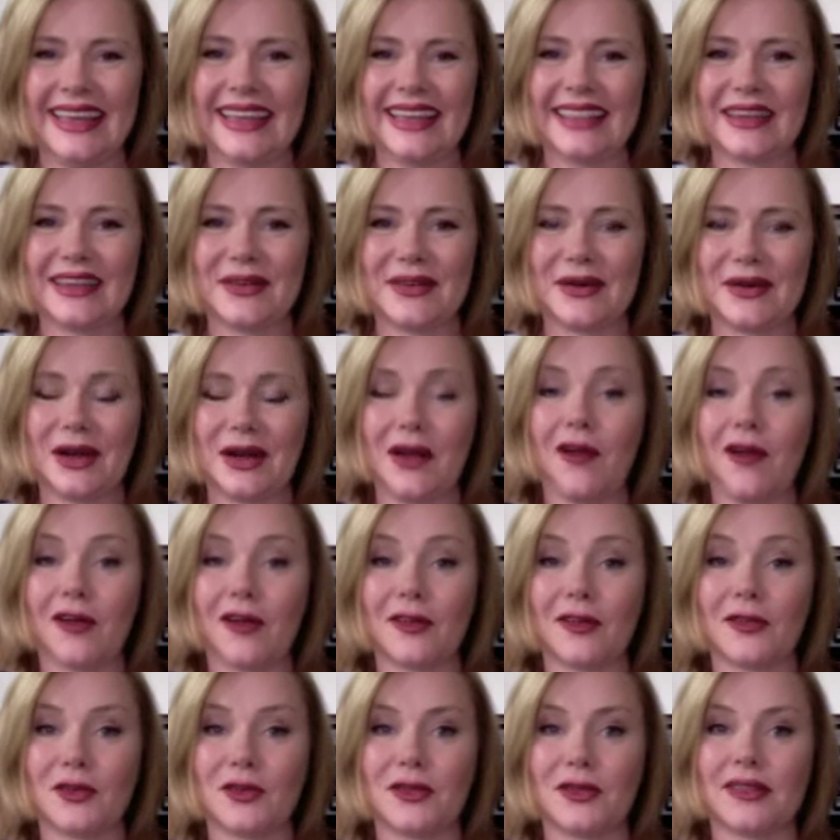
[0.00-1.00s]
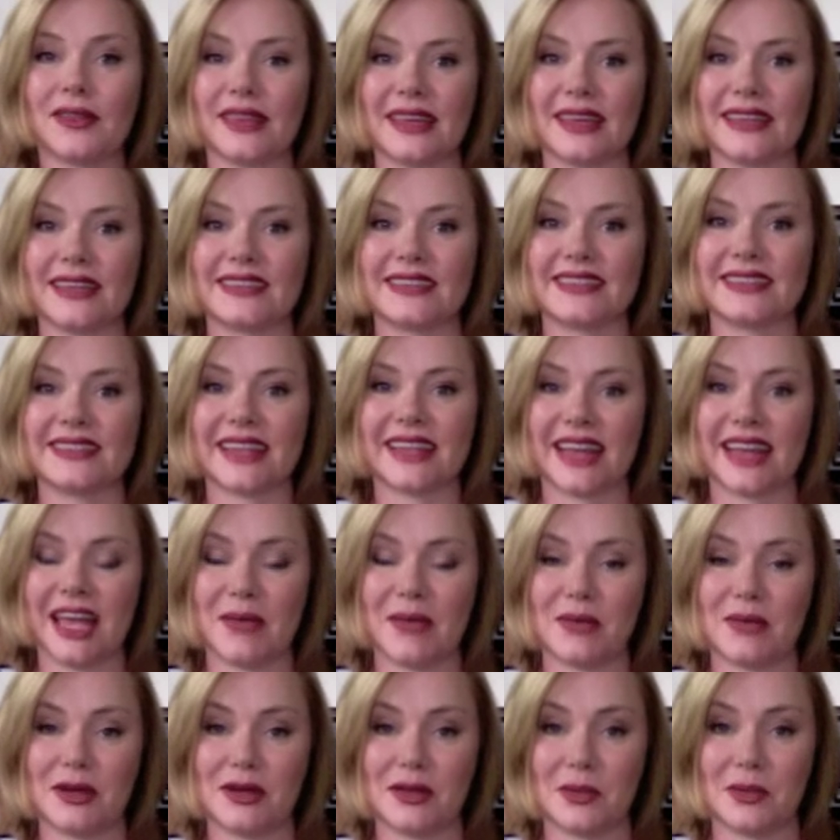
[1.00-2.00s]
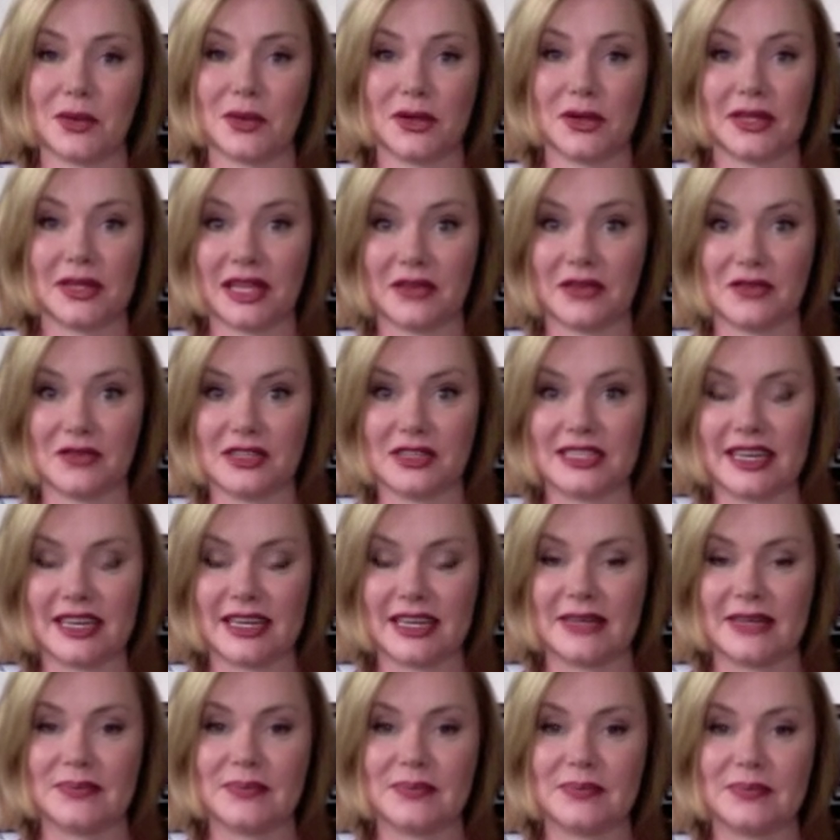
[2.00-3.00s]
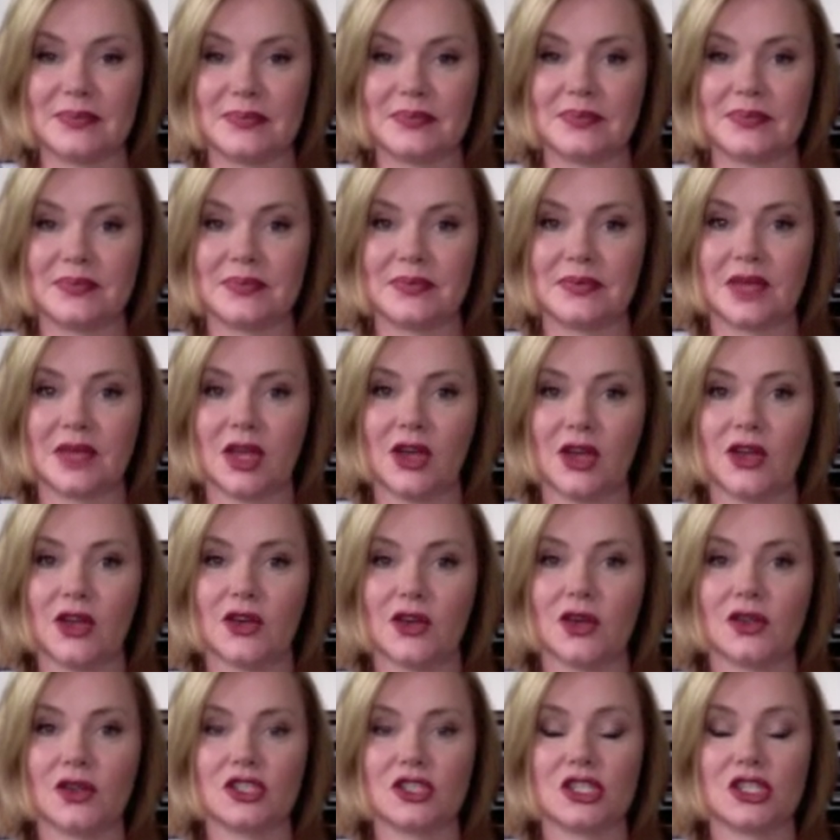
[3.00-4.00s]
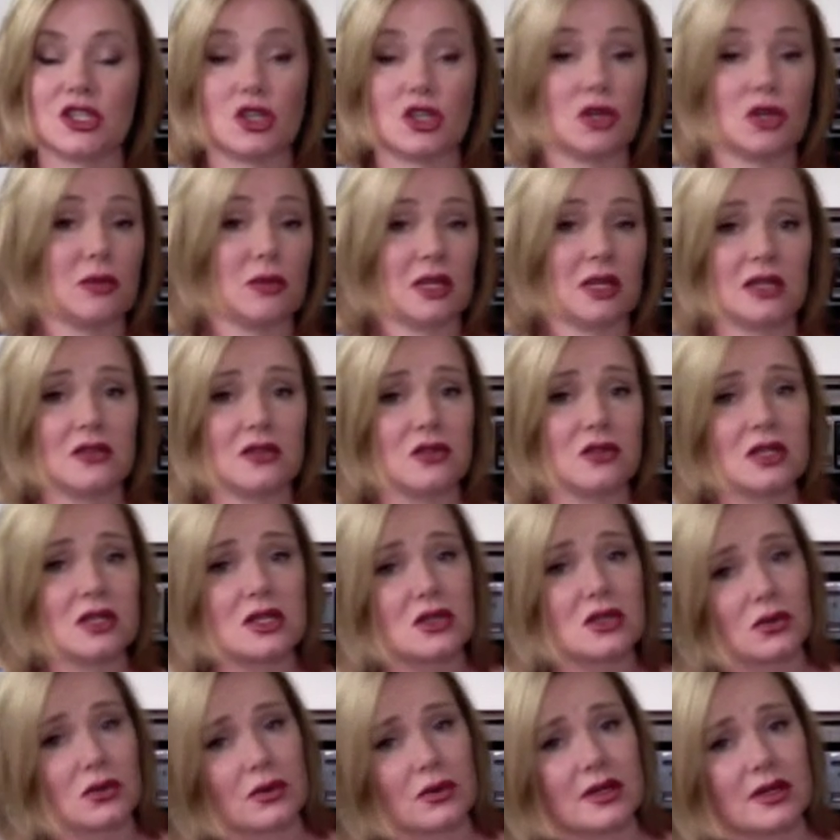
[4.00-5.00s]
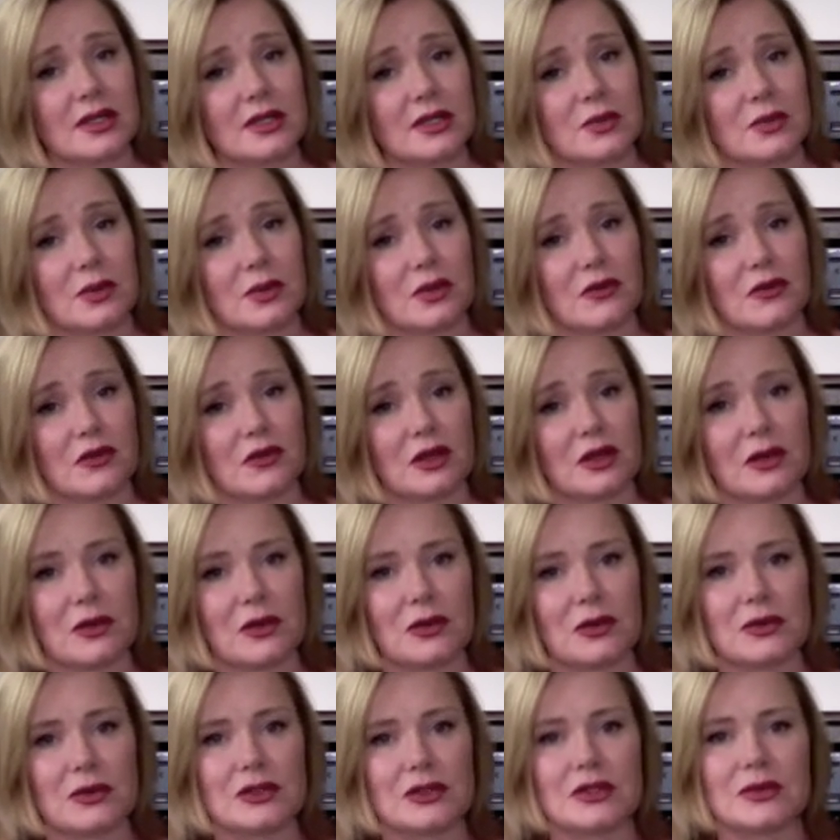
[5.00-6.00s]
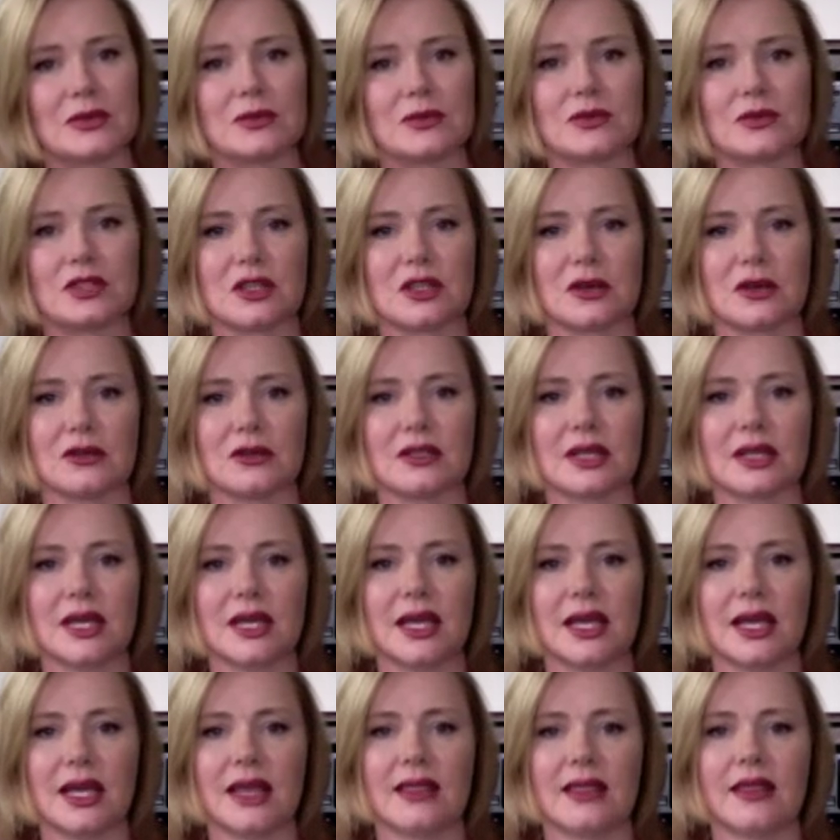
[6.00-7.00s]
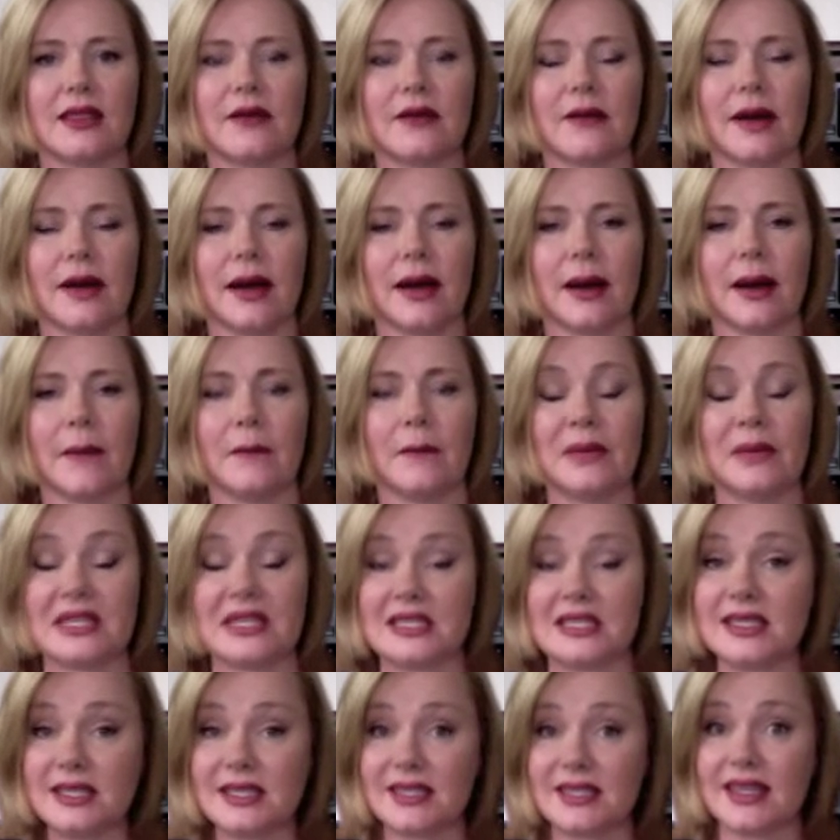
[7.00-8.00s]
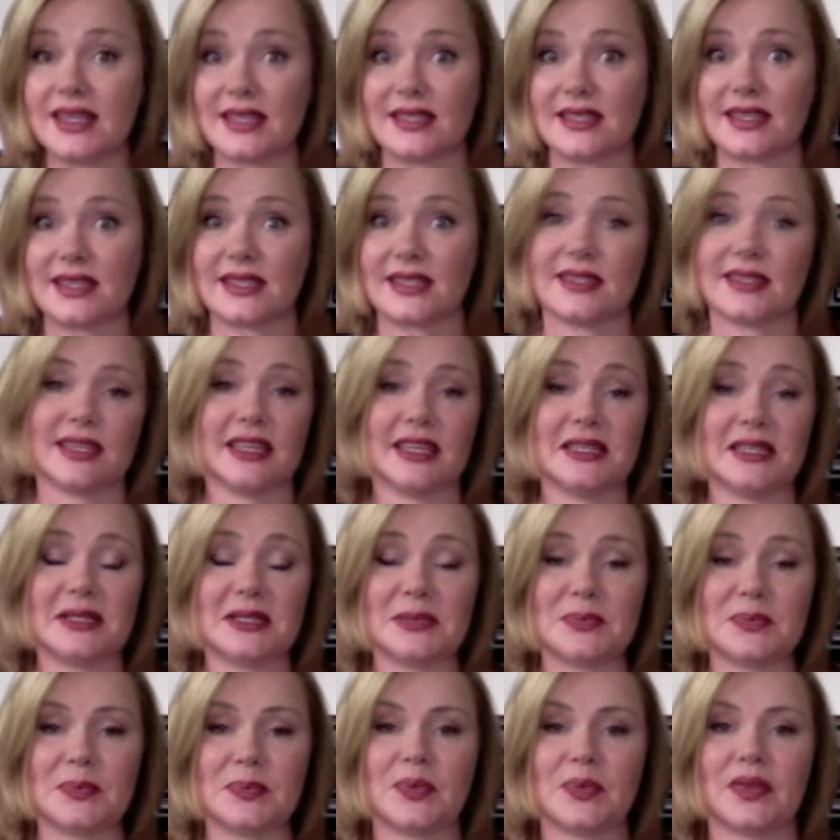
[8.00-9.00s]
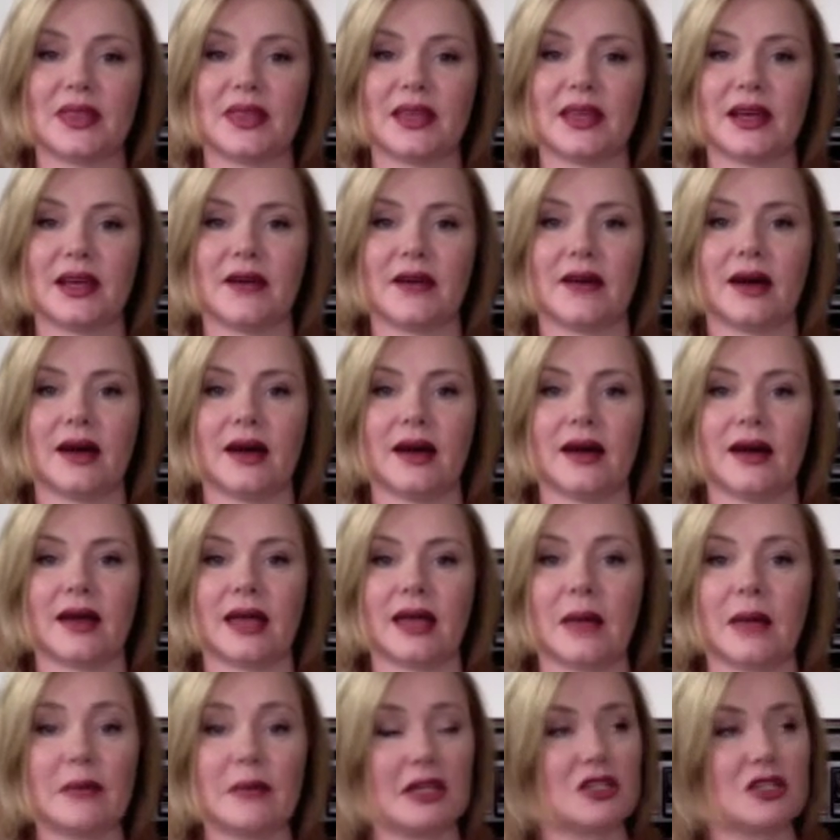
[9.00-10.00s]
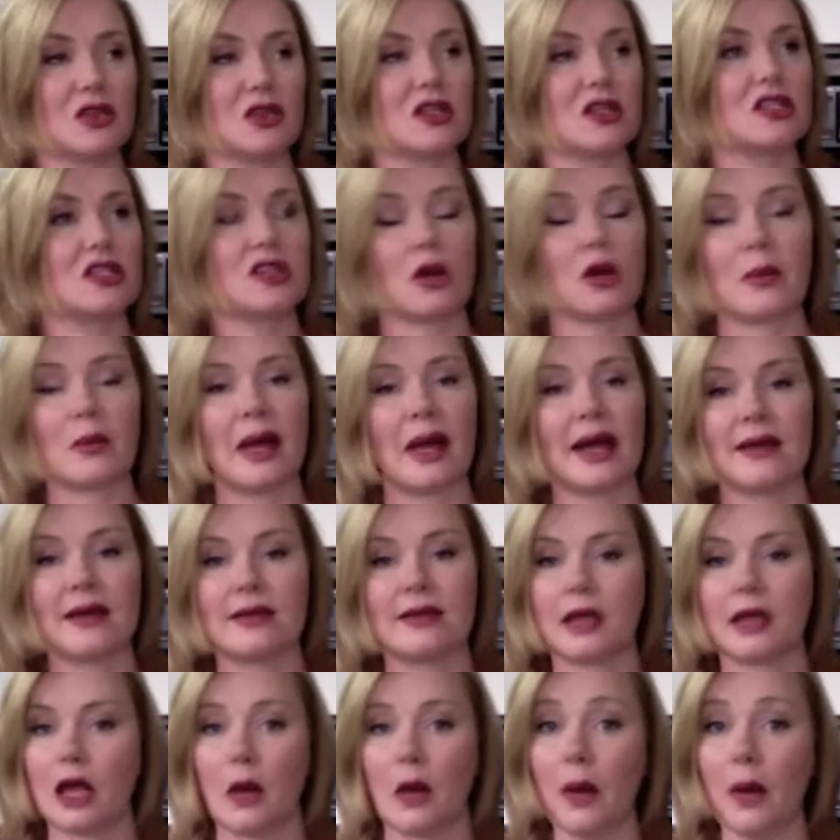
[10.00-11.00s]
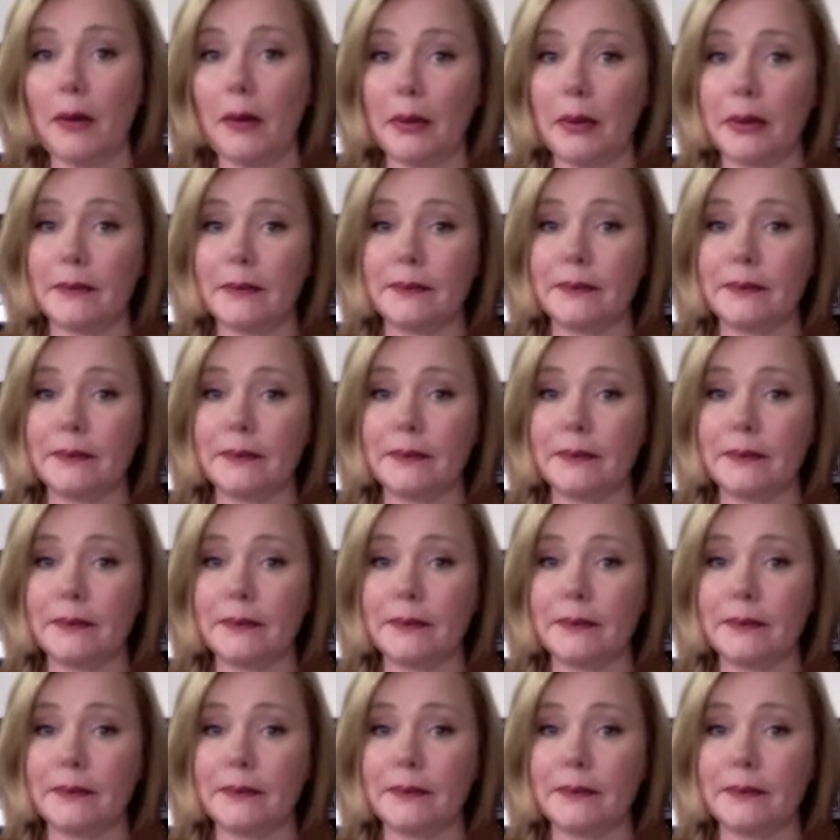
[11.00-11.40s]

There are a lot of good things that happen in the world every day. Not just human interest stories with a feel-good result. There are businesses that succeed. There are companies on the stock market that go up.